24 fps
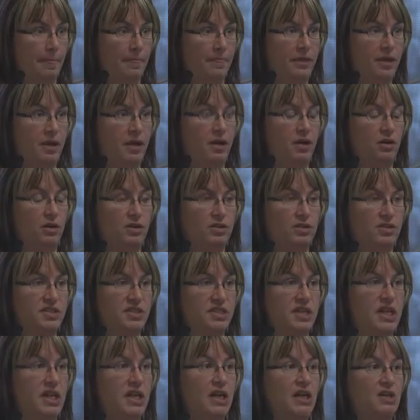they're
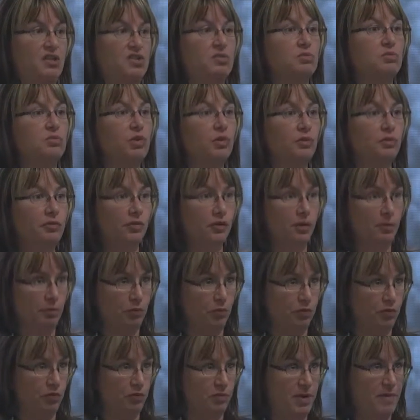seeing some room for
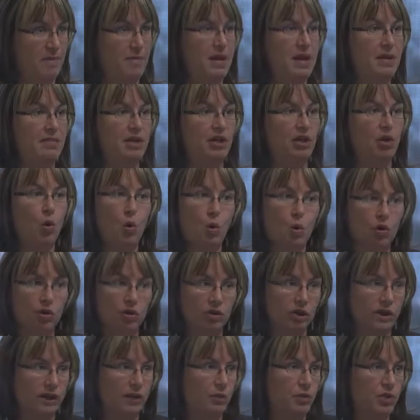improvement. Maybe
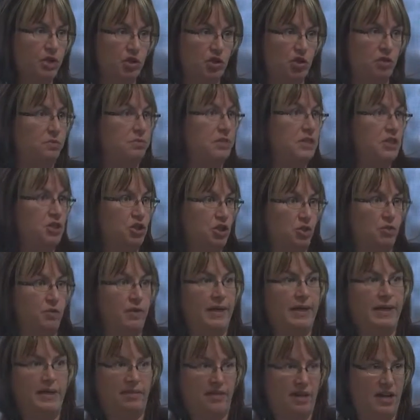quarterly we should be
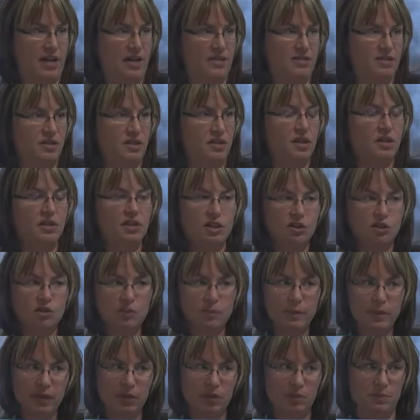doing this. They
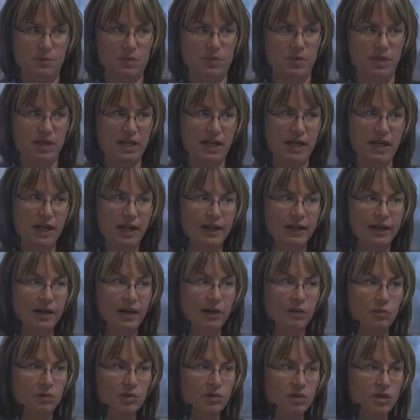should be communicating
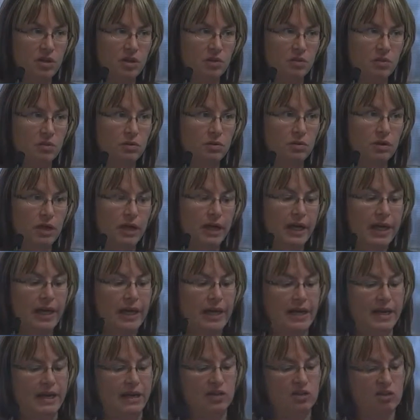that with you
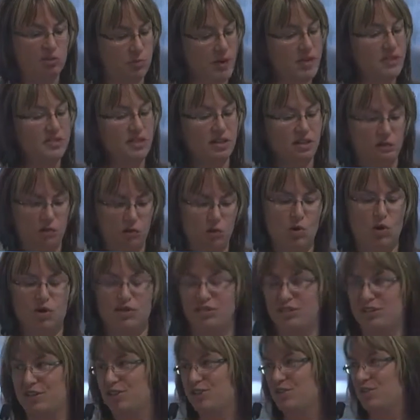and expressing, of course,
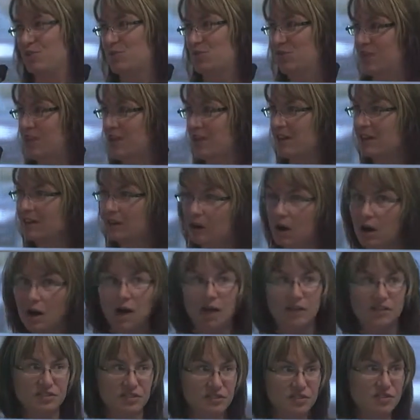the associated
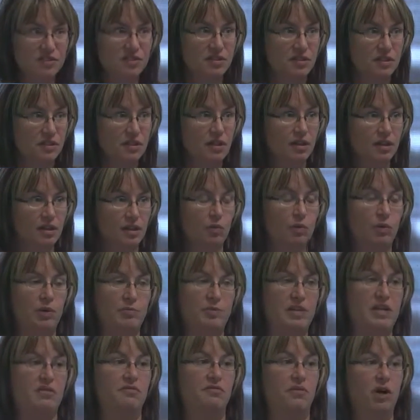costs that would
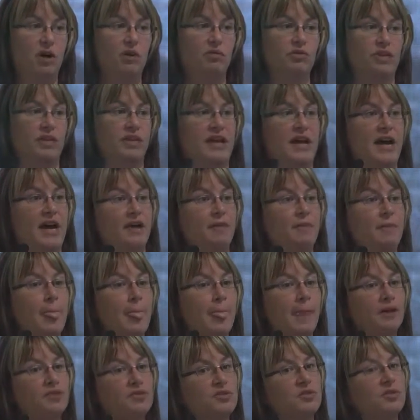be involved in that.
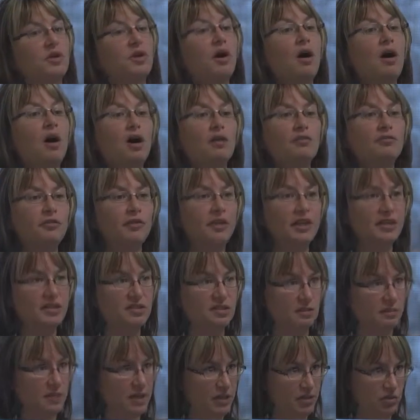So they're offering
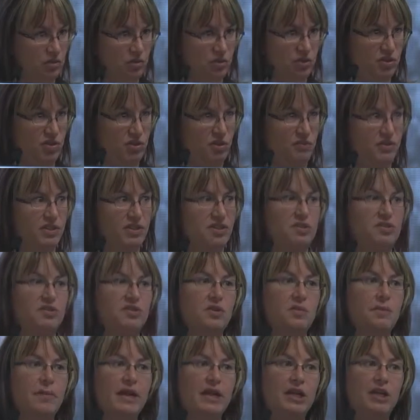some extra services.
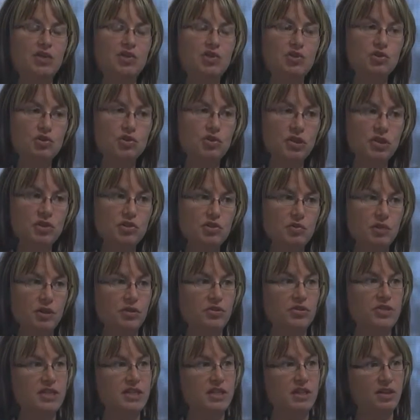They're making sure that you
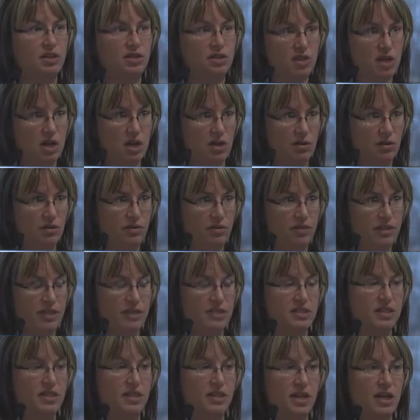understand there's other
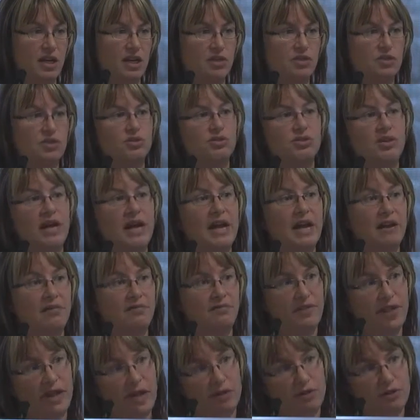things that they could do that add
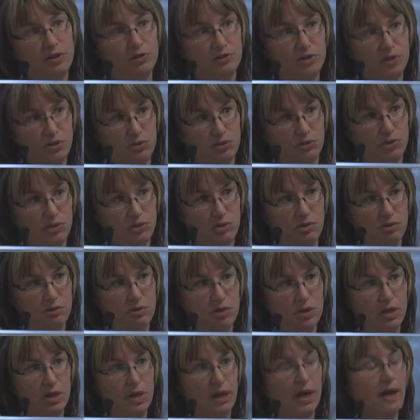value to you
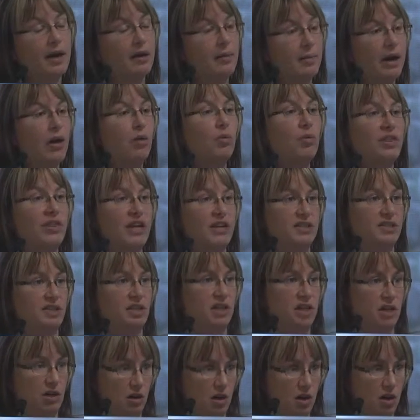and about what that's
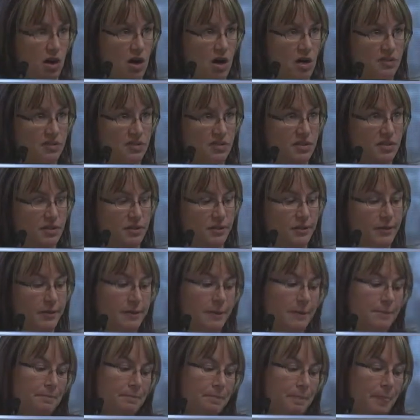going to cost.
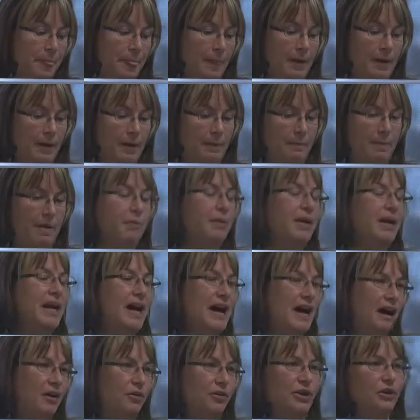But
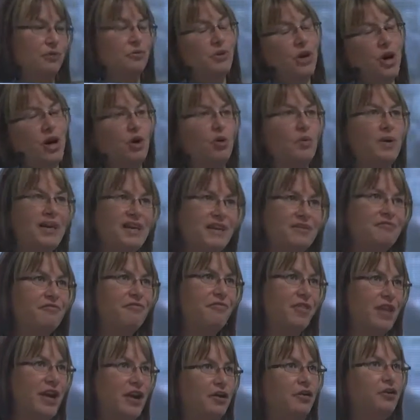how do you know if
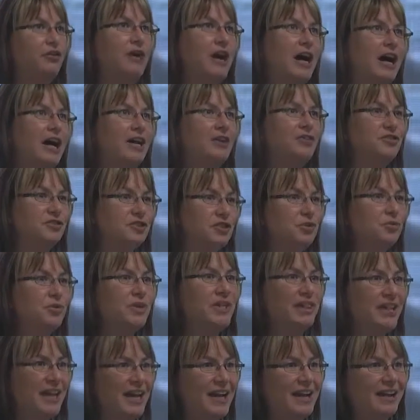they're not
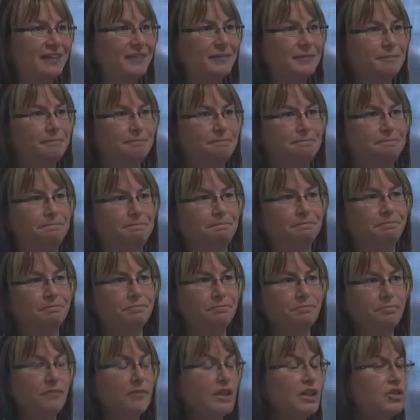doing that?
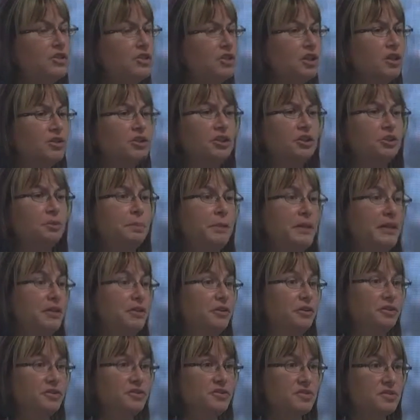Talk to your
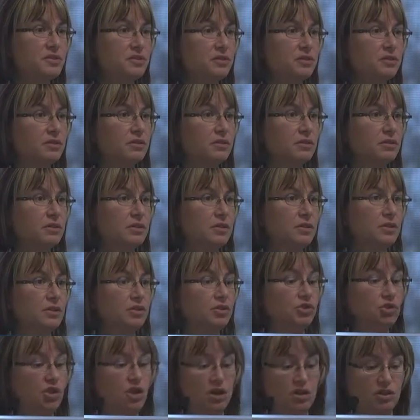peers.
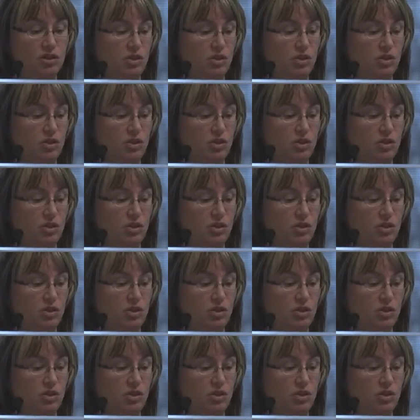Talk